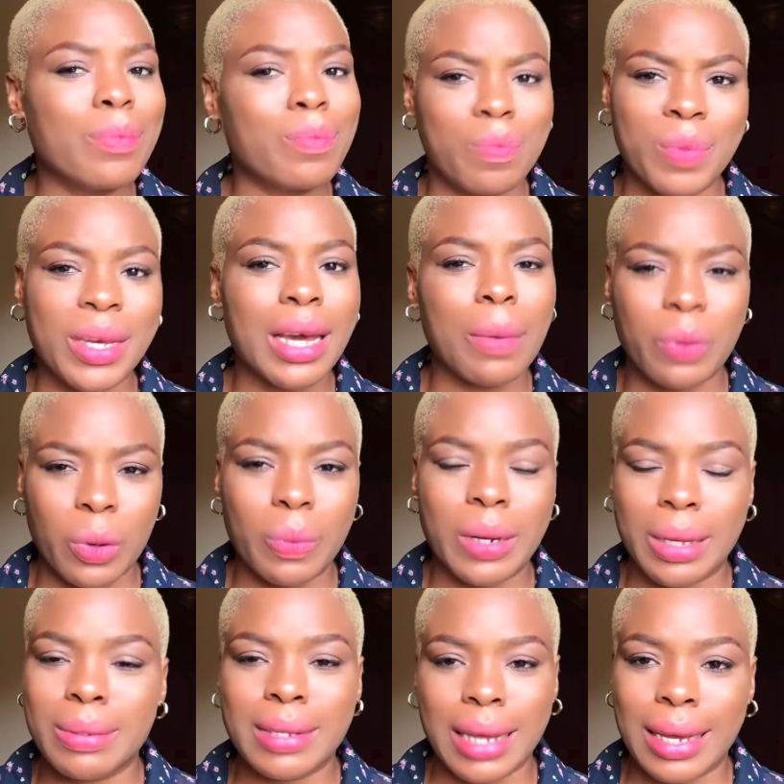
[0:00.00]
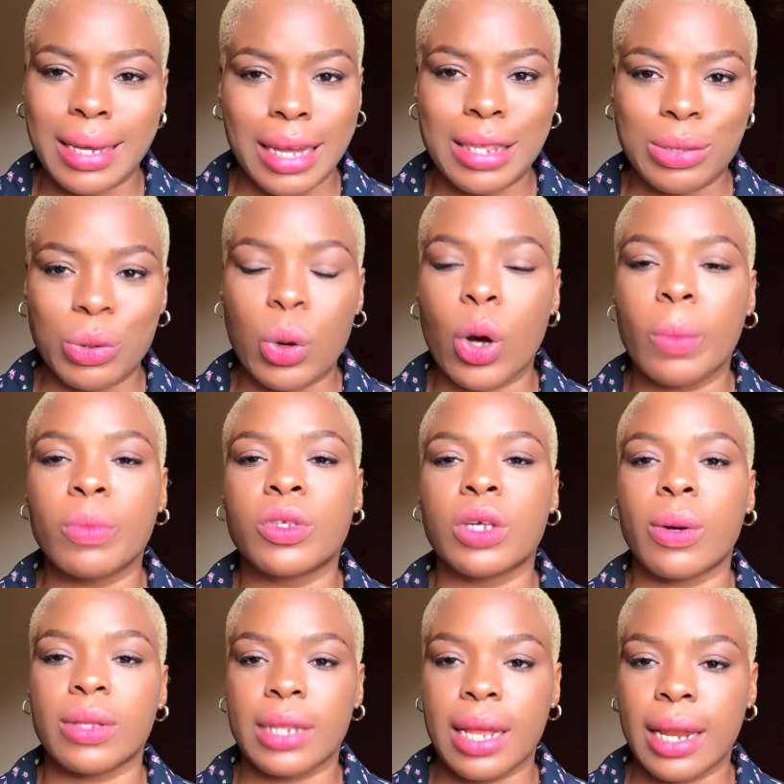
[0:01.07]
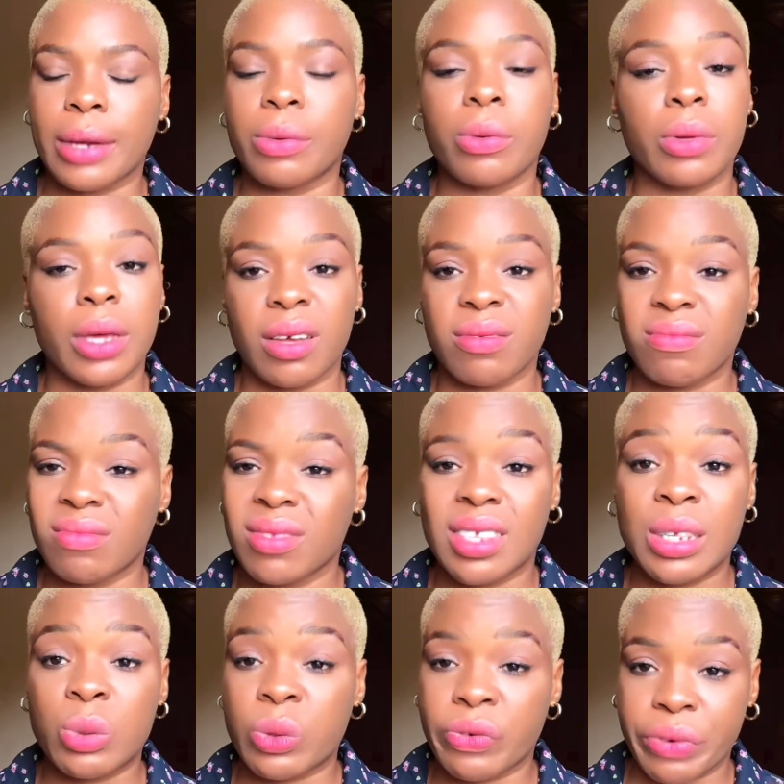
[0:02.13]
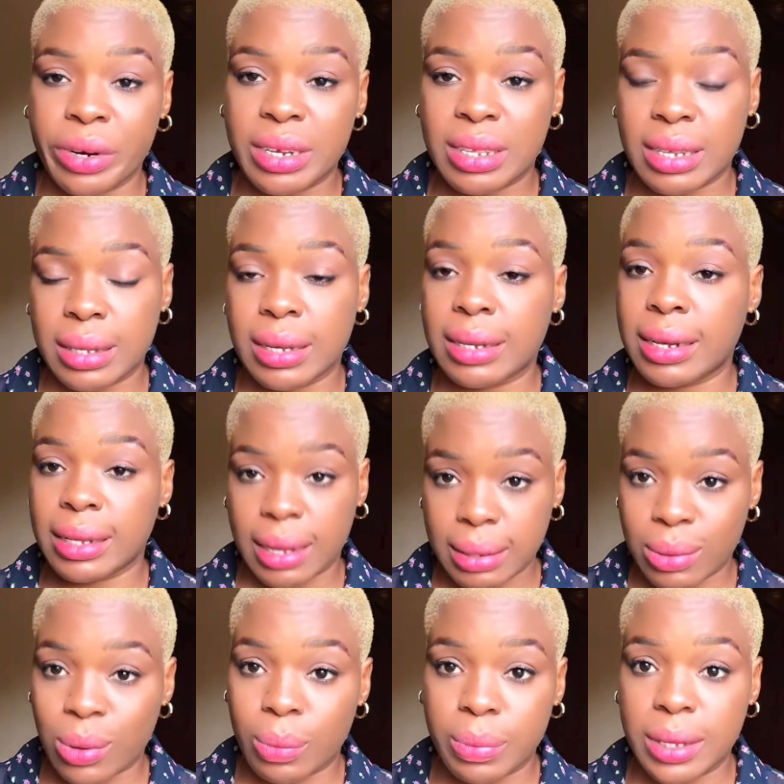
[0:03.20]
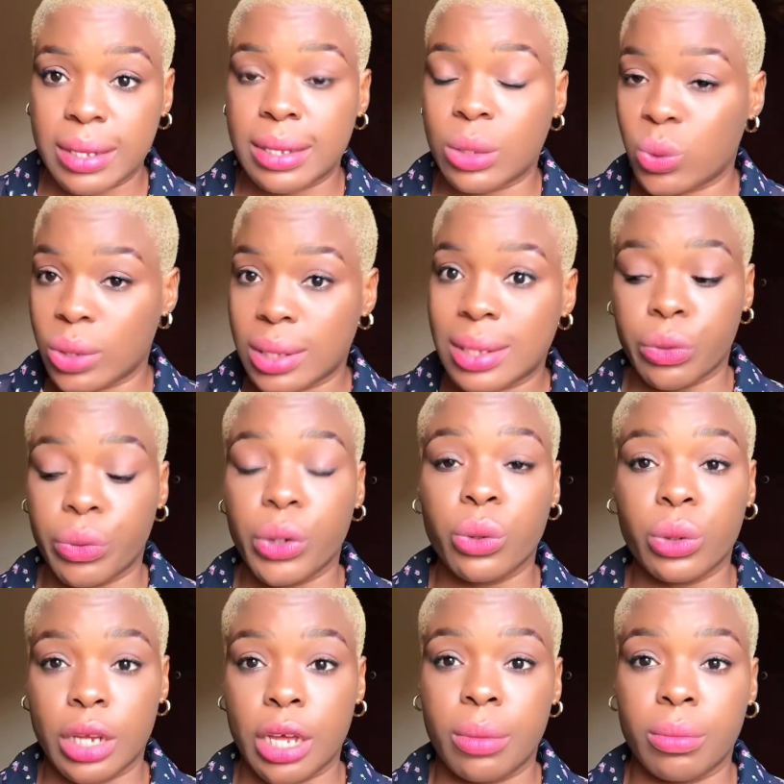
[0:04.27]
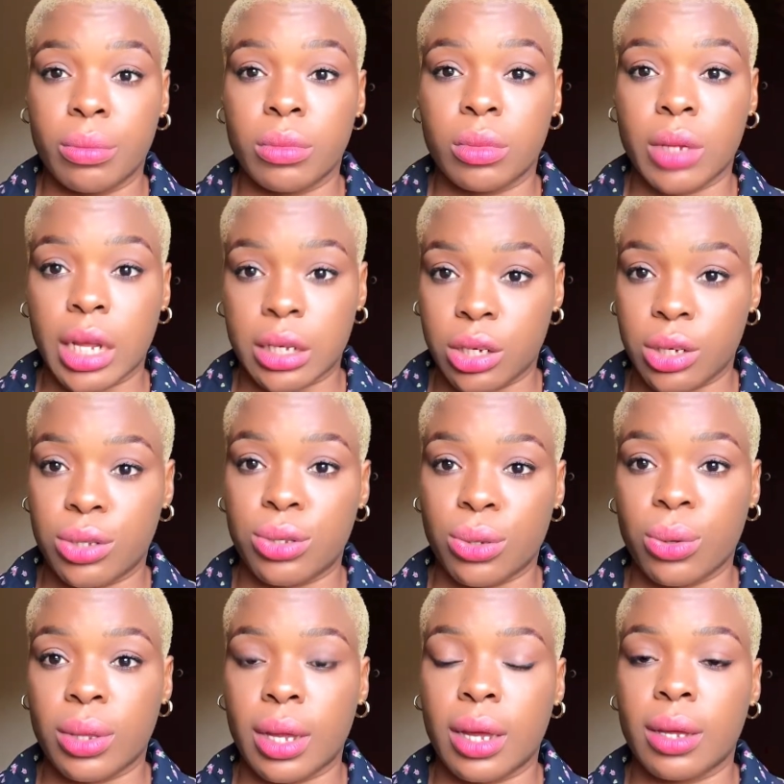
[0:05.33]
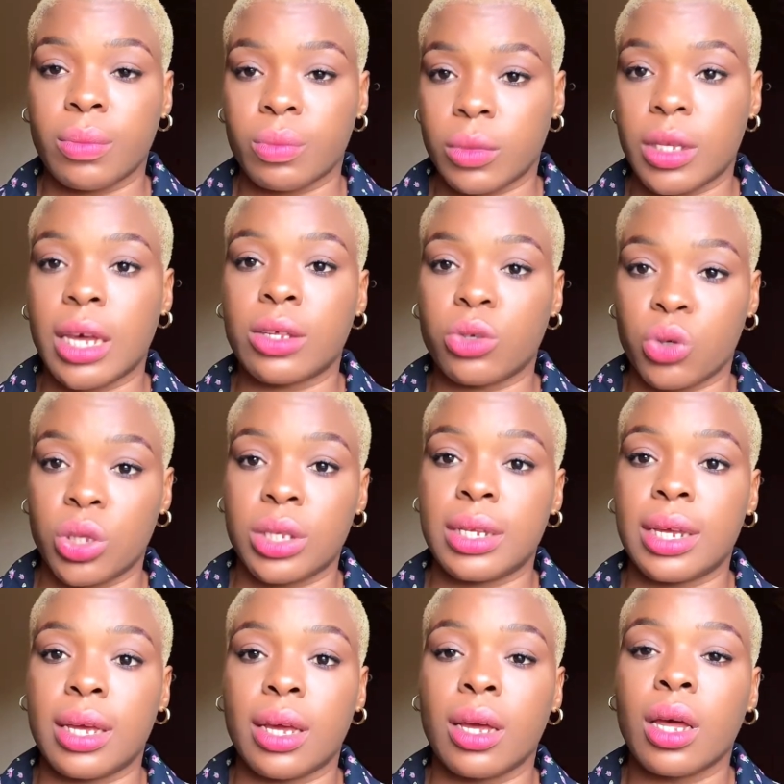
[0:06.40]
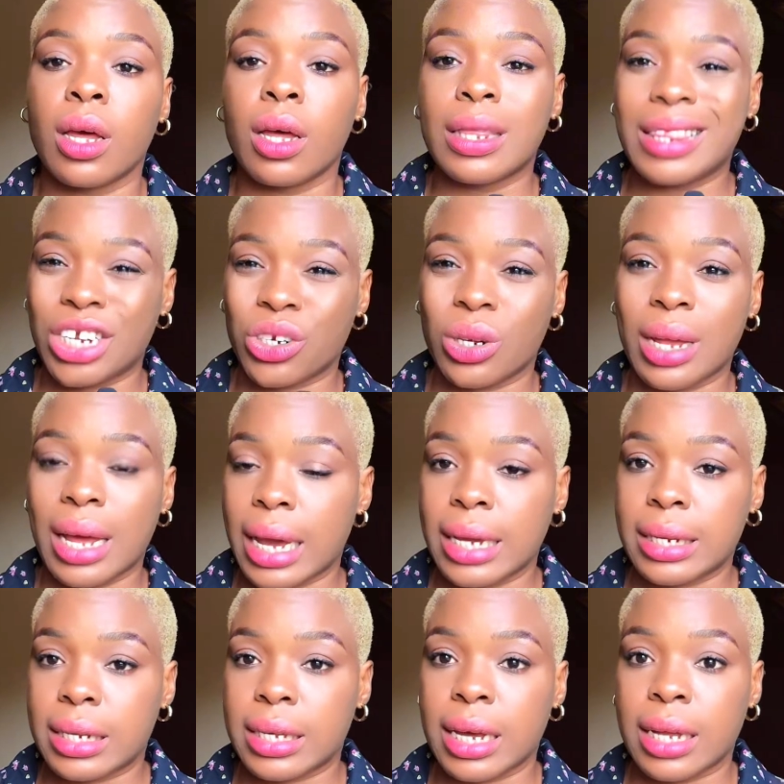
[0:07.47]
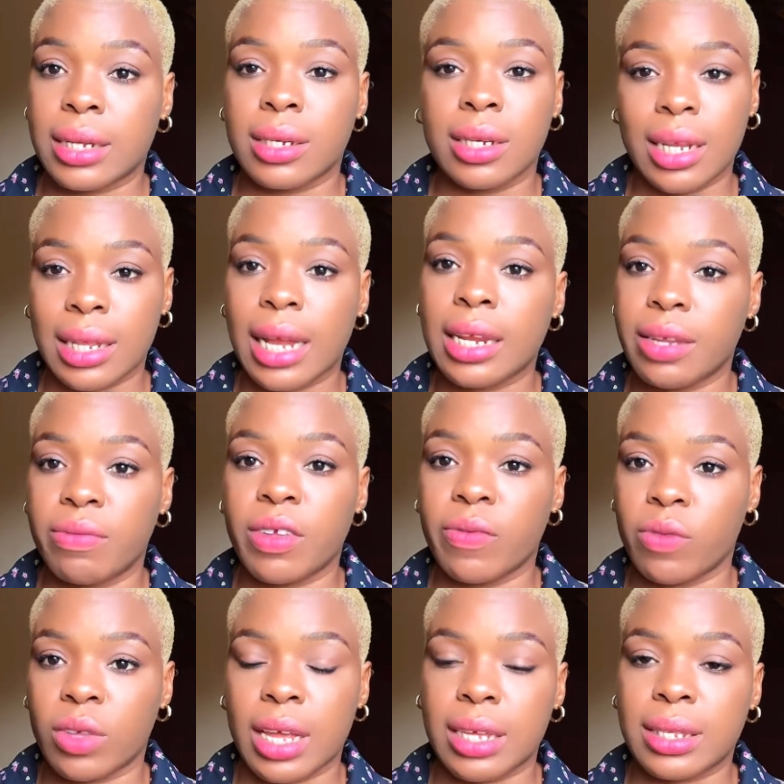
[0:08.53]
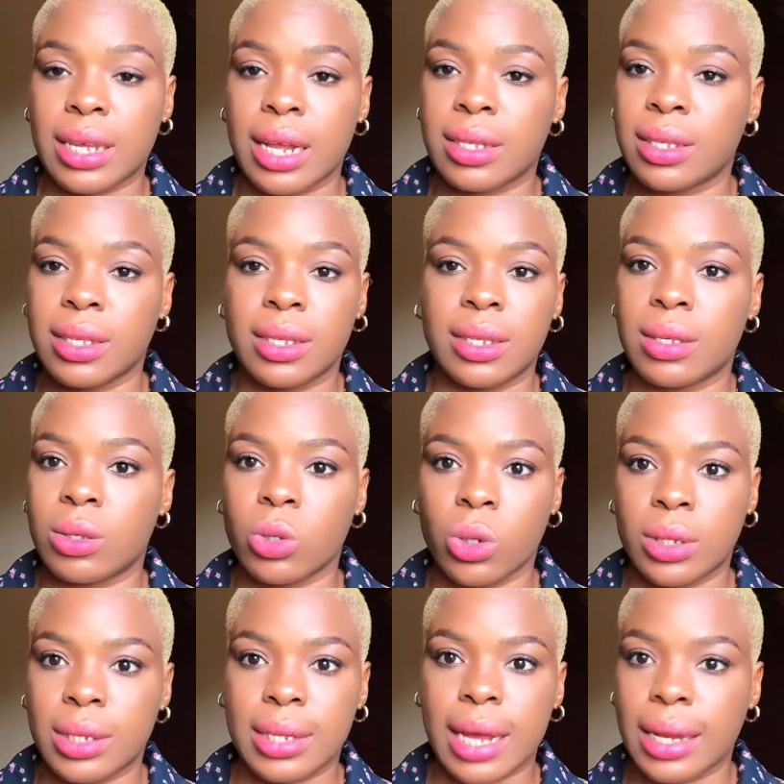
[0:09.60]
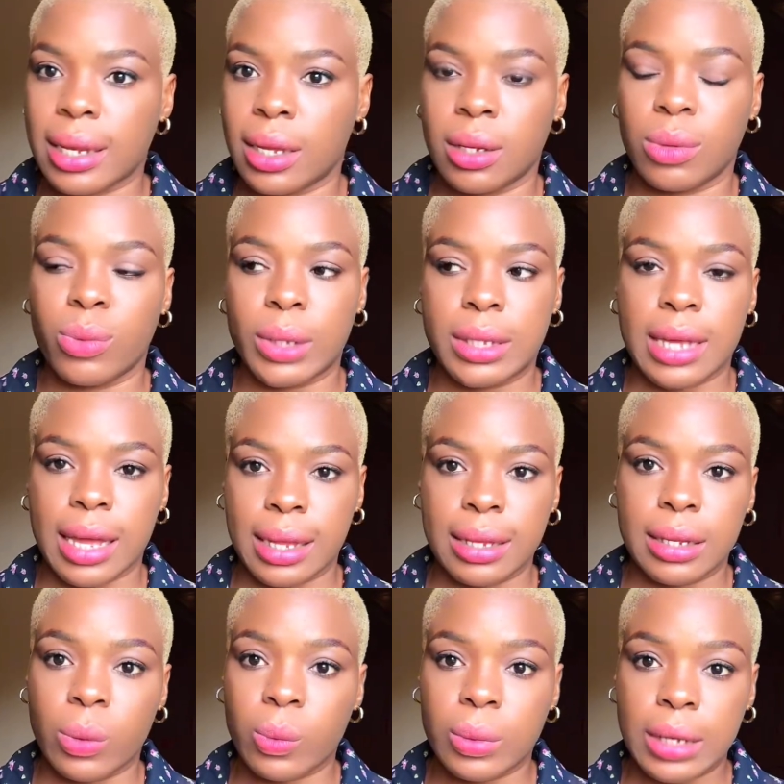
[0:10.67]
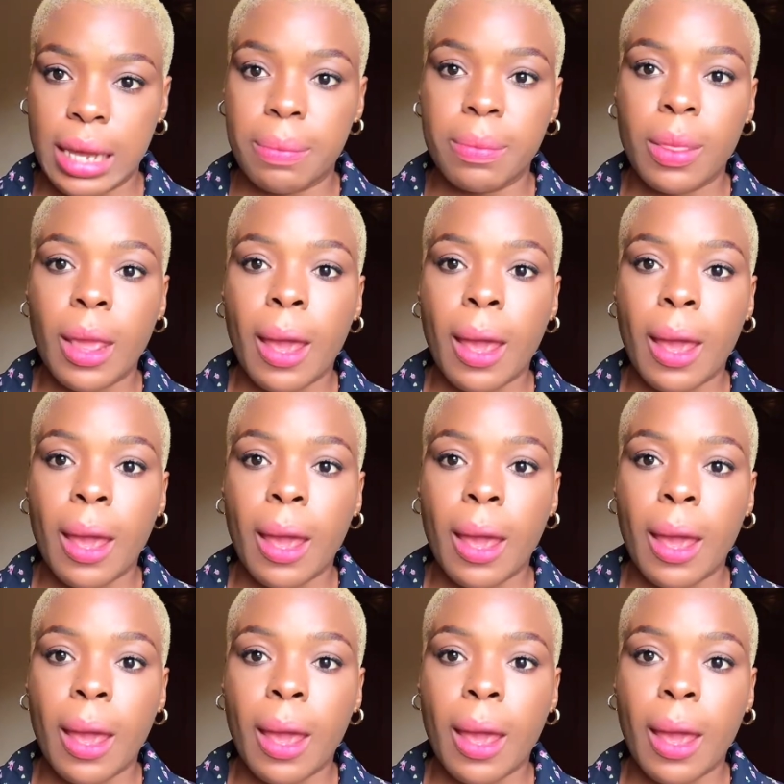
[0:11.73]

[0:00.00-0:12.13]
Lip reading: bigger problems are yet to come. So I was not like, okay, since we've already started, let her complete it with the real name that she saw there. Yes, using the national ID card. Let her leave the voter's card since it's not tallying with the name